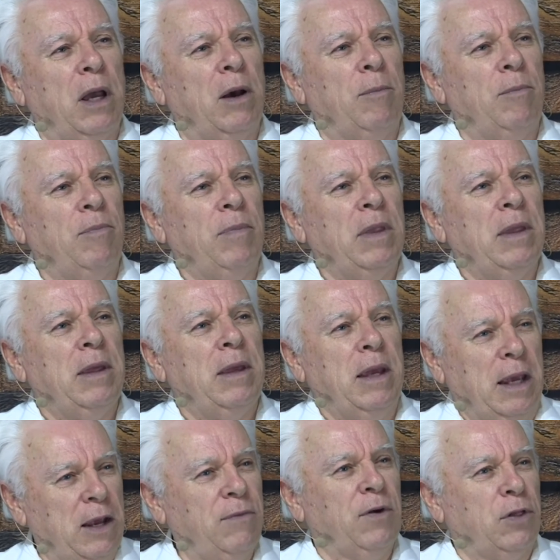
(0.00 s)
Him,
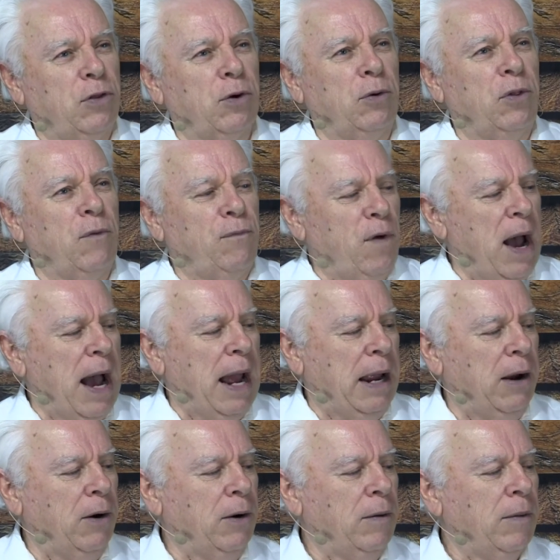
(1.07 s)
even through the
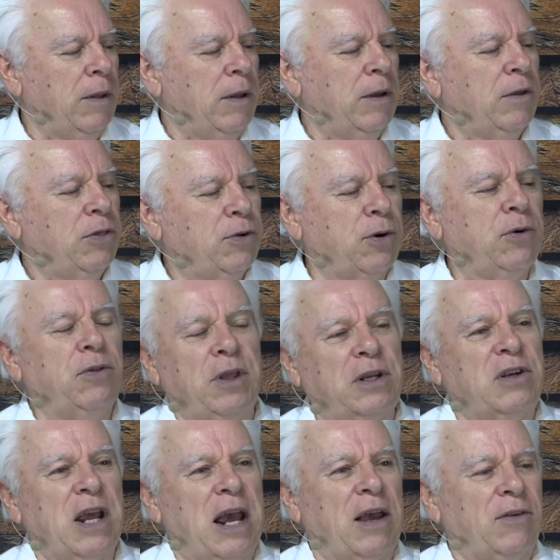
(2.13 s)
fire, through the
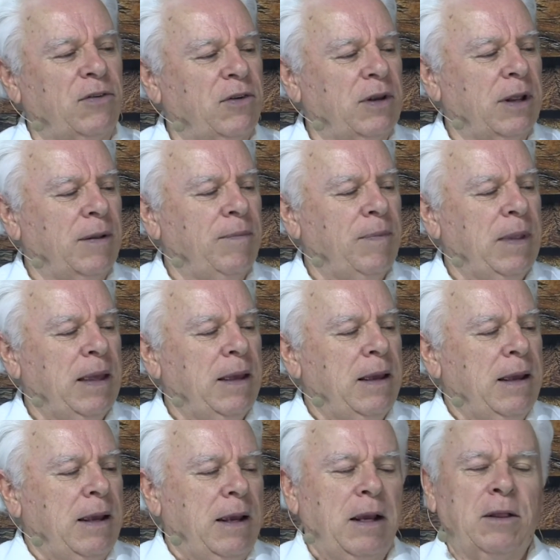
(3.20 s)
test.
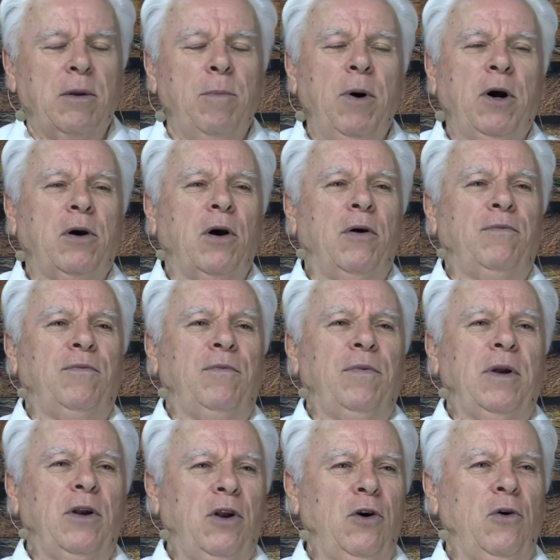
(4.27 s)
In the book of
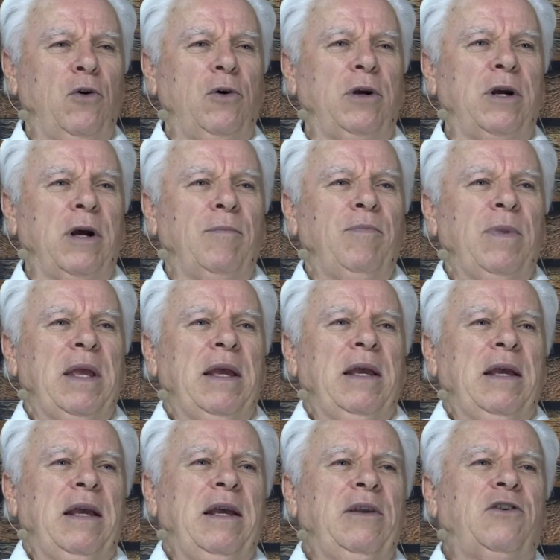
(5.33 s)
Luke,
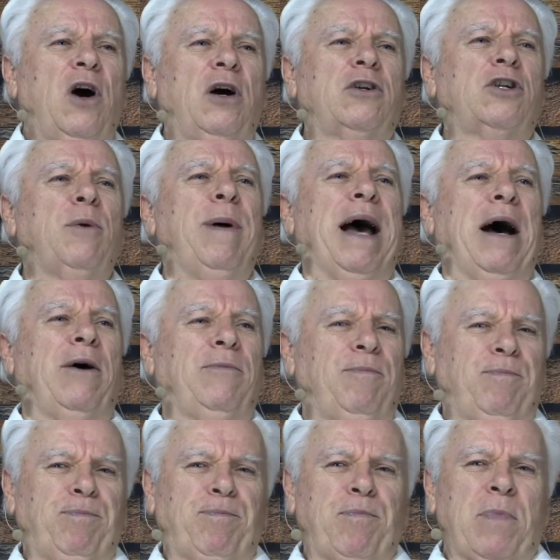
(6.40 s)
he talks
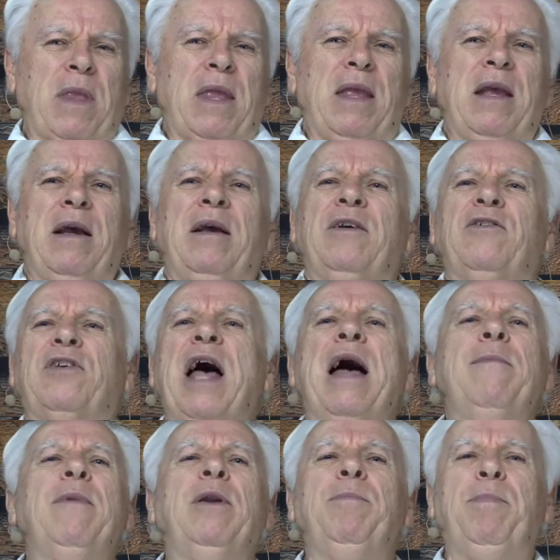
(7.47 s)
about
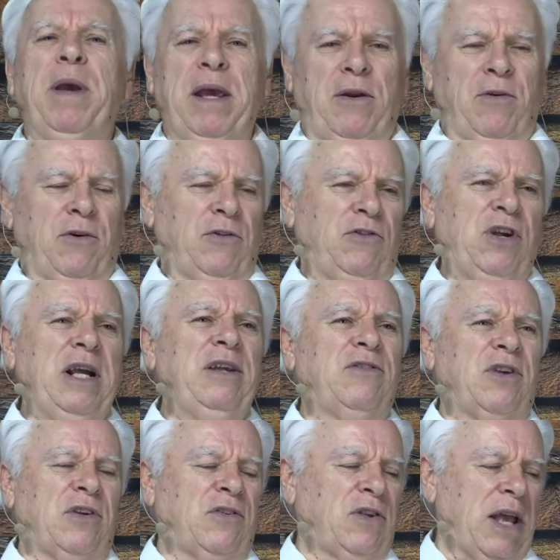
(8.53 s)
Simon Peter.
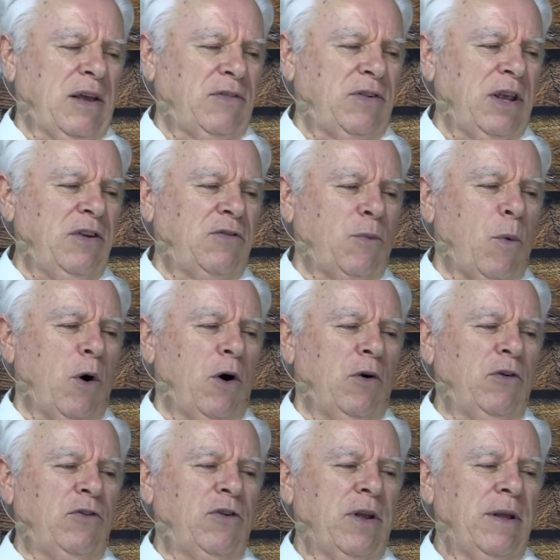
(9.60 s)
Jesus says these
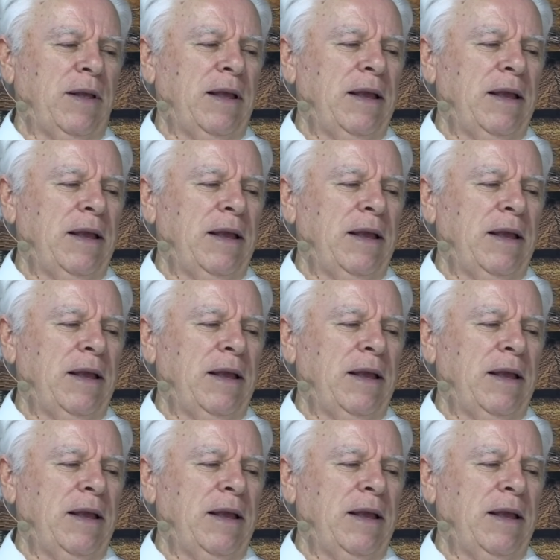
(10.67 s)
words.